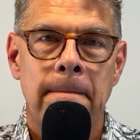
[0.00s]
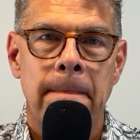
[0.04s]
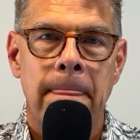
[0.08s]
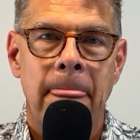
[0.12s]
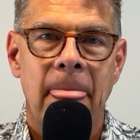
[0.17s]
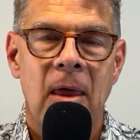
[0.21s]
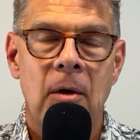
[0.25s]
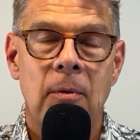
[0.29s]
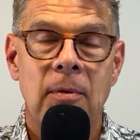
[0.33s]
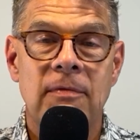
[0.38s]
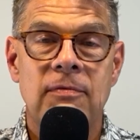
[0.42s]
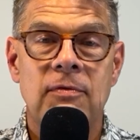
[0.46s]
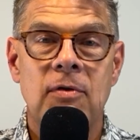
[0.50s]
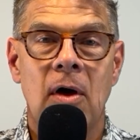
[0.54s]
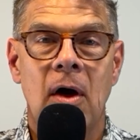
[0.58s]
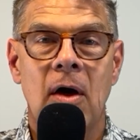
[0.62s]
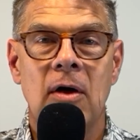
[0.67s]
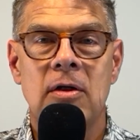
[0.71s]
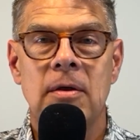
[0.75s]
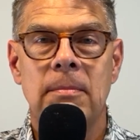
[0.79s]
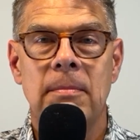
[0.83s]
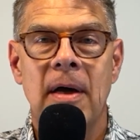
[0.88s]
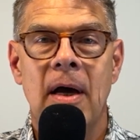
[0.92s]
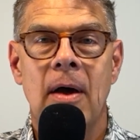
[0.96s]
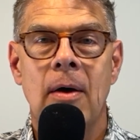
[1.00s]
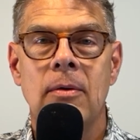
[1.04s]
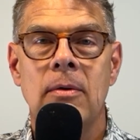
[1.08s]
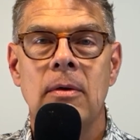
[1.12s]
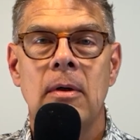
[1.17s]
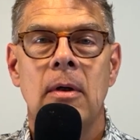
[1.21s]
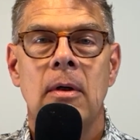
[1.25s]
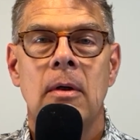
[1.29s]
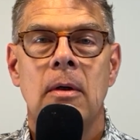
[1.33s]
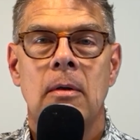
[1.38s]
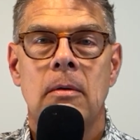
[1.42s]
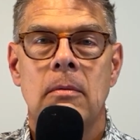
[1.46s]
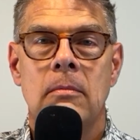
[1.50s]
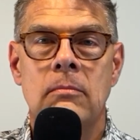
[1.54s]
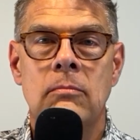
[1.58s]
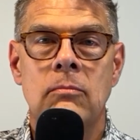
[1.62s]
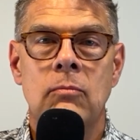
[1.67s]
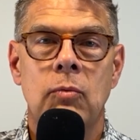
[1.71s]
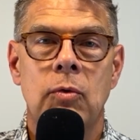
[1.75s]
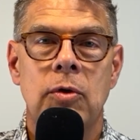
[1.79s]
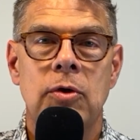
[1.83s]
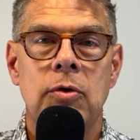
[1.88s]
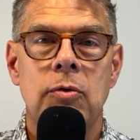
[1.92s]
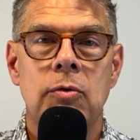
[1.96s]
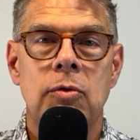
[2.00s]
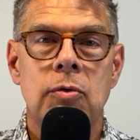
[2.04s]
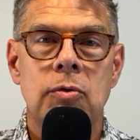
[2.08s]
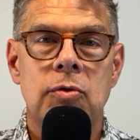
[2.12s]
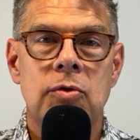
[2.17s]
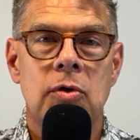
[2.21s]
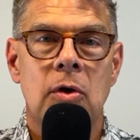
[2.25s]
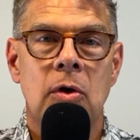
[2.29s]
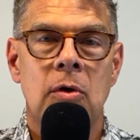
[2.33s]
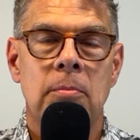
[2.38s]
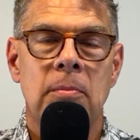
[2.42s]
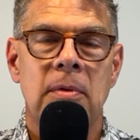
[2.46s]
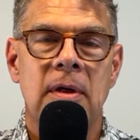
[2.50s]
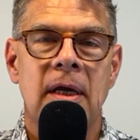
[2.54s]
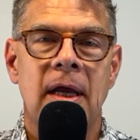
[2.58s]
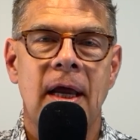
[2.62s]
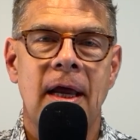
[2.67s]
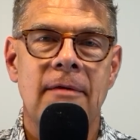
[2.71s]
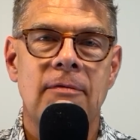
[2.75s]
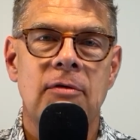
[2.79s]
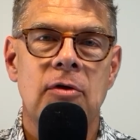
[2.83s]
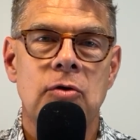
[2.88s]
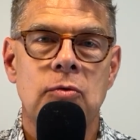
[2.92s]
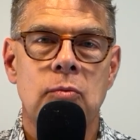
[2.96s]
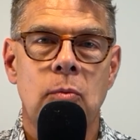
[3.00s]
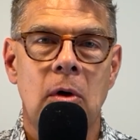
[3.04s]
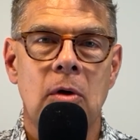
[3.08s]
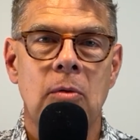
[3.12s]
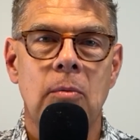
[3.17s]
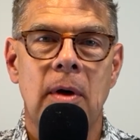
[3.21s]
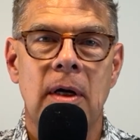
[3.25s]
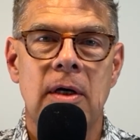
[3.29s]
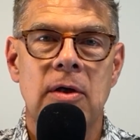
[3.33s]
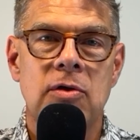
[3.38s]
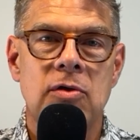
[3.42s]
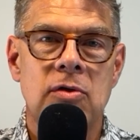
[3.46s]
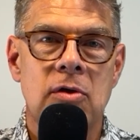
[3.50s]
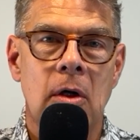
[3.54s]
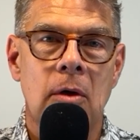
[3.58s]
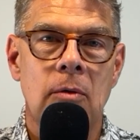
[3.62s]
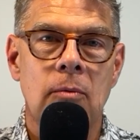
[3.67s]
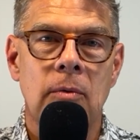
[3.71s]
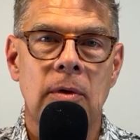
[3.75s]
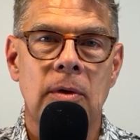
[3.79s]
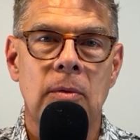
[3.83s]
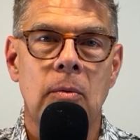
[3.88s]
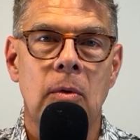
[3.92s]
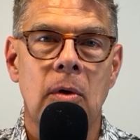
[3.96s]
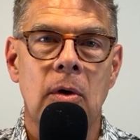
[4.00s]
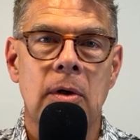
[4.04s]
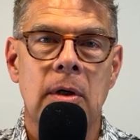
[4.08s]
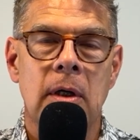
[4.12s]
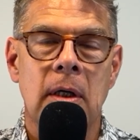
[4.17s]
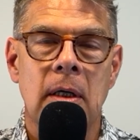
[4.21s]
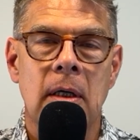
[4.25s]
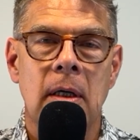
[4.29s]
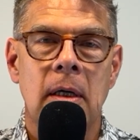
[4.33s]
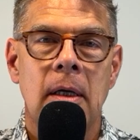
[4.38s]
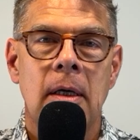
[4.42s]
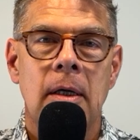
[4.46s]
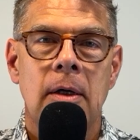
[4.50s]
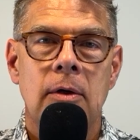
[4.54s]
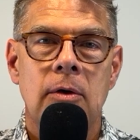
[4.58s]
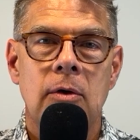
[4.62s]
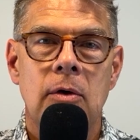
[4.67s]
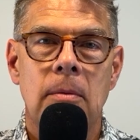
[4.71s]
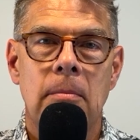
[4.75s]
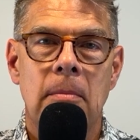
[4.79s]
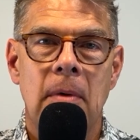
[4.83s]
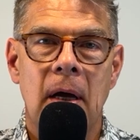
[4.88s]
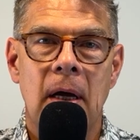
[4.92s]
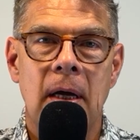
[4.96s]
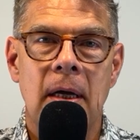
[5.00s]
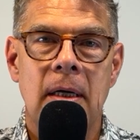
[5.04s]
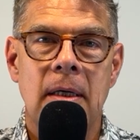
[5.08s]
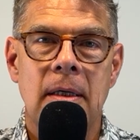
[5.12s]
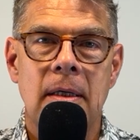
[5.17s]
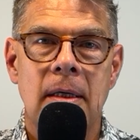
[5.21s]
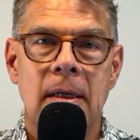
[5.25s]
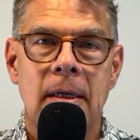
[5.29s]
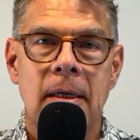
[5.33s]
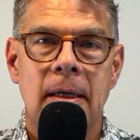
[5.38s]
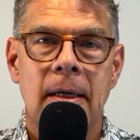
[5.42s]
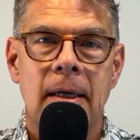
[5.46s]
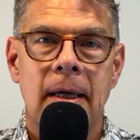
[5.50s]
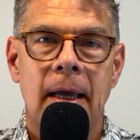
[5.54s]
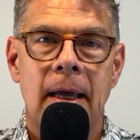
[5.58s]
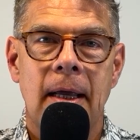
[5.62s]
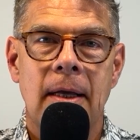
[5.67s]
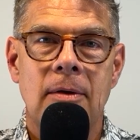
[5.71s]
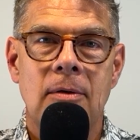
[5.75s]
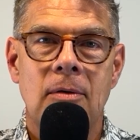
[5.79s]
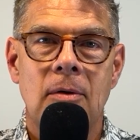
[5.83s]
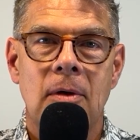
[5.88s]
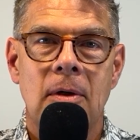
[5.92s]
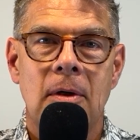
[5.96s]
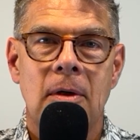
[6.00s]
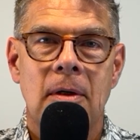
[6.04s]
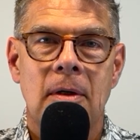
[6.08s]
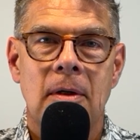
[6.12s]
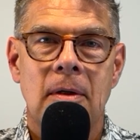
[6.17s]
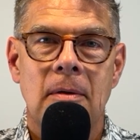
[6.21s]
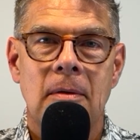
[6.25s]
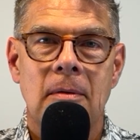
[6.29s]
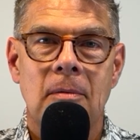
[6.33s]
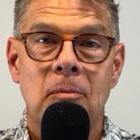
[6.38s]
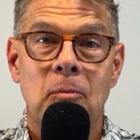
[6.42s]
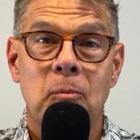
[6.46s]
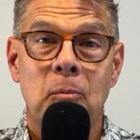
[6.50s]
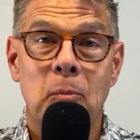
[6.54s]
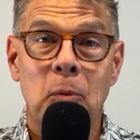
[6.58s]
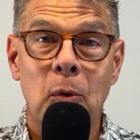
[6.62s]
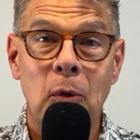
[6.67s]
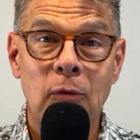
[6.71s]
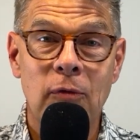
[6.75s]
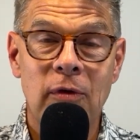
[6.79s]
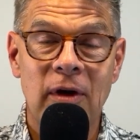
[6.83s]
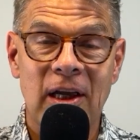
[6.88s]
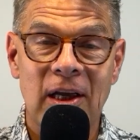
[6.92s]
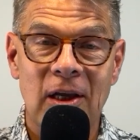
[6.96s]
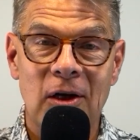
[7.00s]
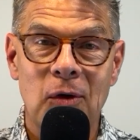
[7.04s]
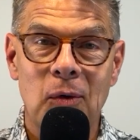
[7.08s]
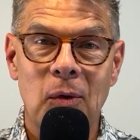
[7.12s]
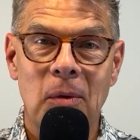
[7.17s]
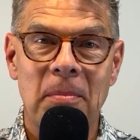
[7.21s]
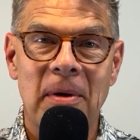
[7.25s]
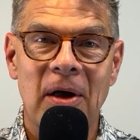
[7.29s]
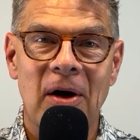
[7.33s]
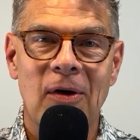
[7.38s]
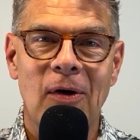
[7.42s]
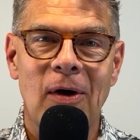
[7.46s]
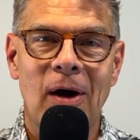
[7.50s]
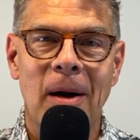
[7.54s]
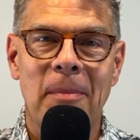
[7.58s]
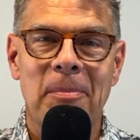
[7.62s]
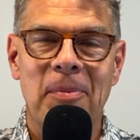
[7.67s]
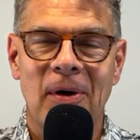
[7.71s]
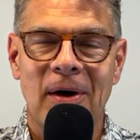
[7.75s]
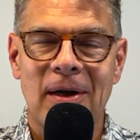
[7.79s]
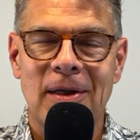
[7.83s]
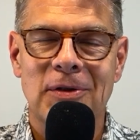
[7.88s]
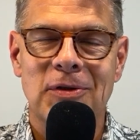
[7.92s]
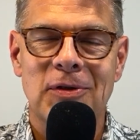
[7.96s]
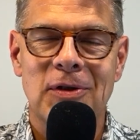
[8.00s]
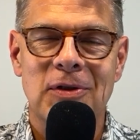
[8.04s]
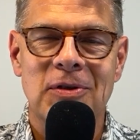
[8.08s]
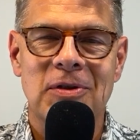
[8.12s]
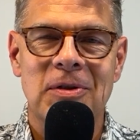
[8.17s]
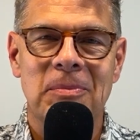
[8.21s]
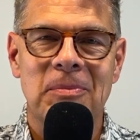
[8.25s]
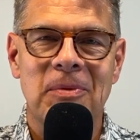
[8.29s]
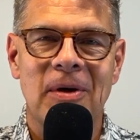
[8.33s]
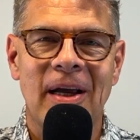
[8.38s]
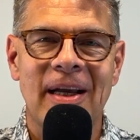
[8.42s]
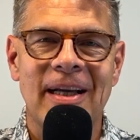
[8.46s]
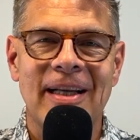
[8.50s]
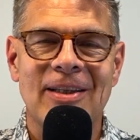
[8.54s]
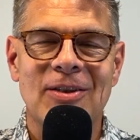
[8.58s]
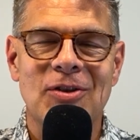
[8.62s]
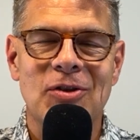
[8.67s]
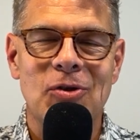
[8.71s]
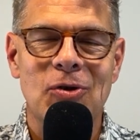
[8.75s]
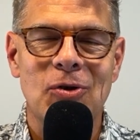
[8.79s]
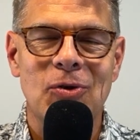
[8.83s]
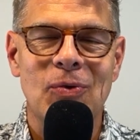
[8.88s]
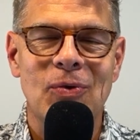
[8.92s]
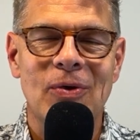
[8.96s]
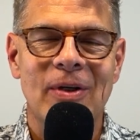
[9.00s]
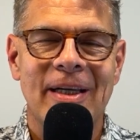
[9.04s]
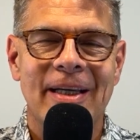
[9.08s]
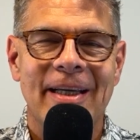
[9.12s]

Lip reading: And we've talked about when you do certain behaviors, one way to start reworking your mind and moving into a better operating system, right, is to